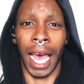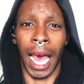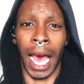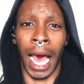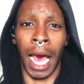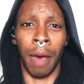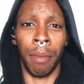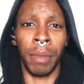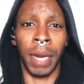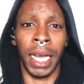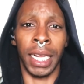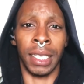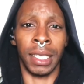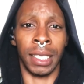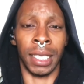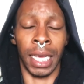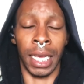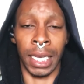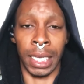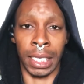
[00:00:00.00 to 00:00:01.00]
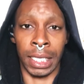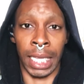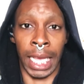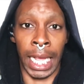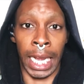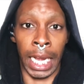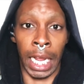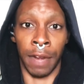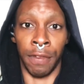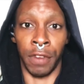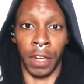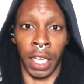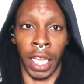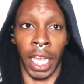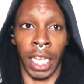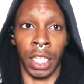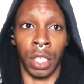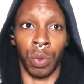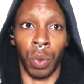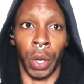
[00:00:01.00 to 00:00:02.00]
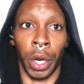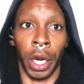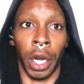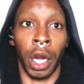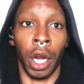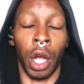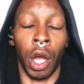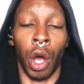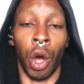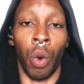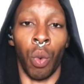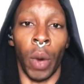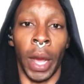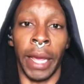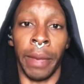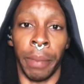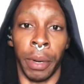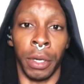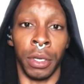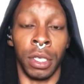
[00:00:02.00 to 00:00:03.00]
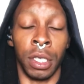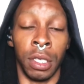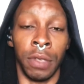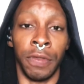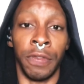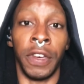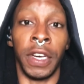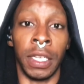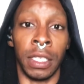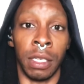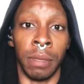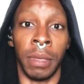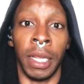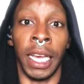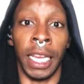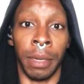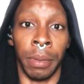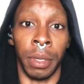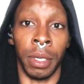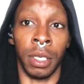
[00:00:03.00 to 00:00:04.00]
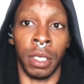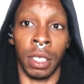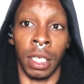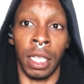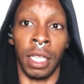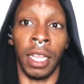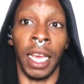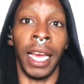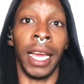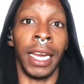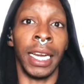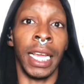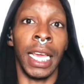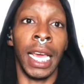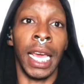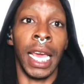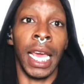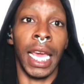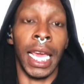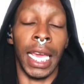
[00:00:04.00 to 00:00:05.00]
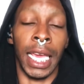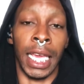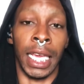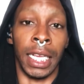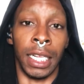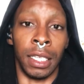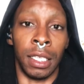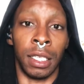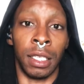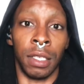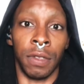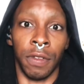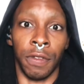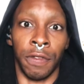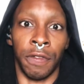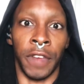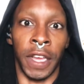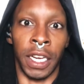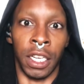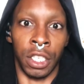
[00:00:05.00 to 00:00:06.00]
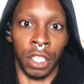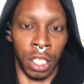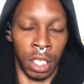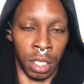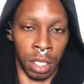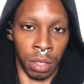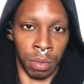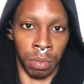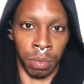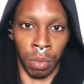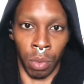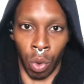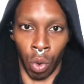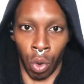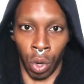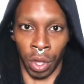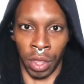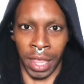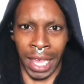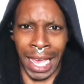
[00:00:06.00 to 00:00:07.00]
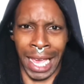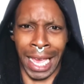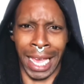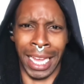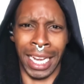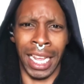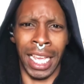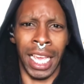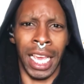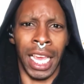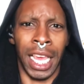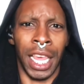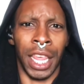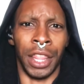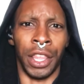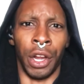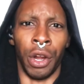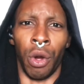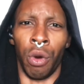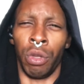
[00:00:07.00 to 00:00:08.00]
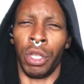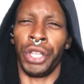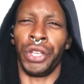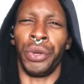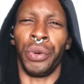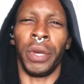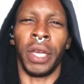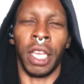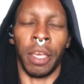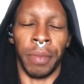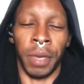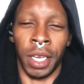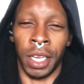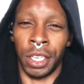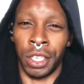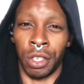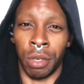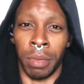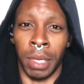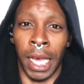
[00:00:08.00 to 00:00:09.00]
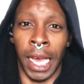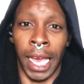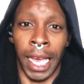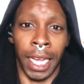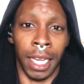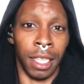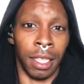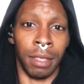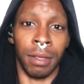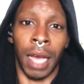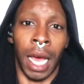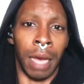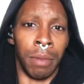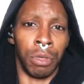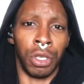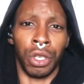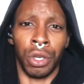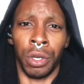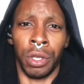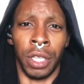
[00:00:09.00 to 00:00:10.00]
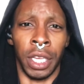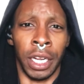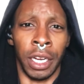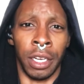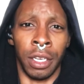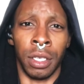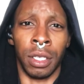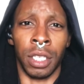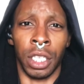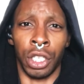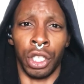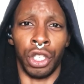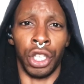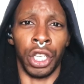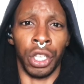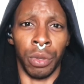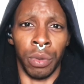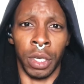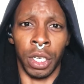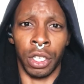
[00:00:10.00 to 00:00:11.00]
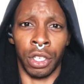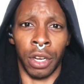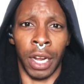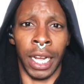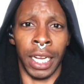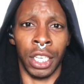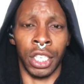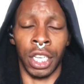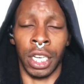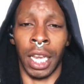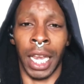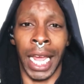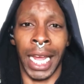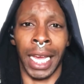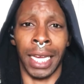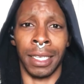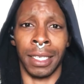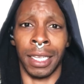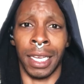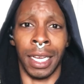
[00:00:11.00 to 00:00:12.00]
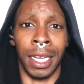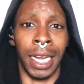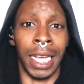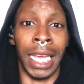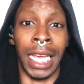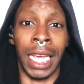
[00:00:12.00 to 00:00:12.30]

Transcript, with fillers: I'm not saying that every case where a white person fucks a black person that it's fetishism or that they're only doing it because you're black. I'm sure there's genuine attraction. Like I said,